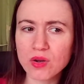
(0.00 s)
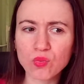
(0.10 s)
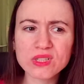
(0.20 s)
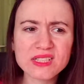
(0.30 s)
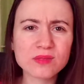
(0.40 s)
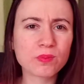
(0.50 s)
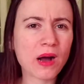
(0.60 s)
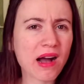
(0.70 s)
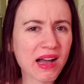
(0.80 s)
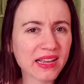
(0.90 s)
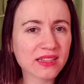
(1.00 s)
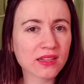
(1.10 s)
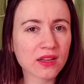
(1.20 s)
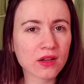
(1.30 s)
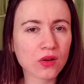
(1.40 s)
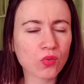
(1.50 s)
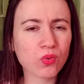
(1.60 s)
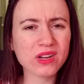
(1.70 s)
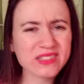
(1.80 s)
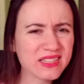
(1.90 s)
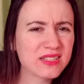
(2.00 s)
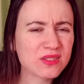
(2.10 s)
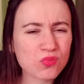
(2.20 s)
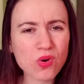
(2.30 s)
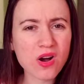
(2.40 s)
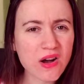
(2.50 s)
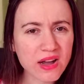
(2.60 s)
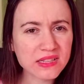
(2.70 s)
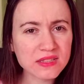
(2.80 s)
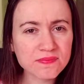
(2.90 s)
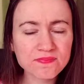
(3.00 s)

what is byte, what is what.